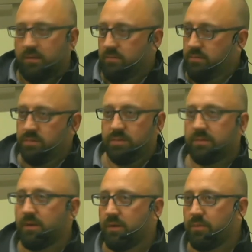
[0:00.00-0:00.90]
you
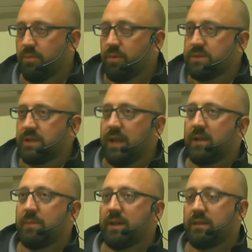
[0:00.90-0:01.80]
know, once again
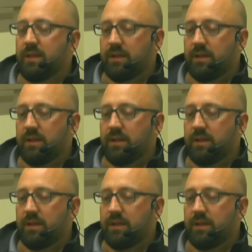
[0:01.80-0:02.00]
about the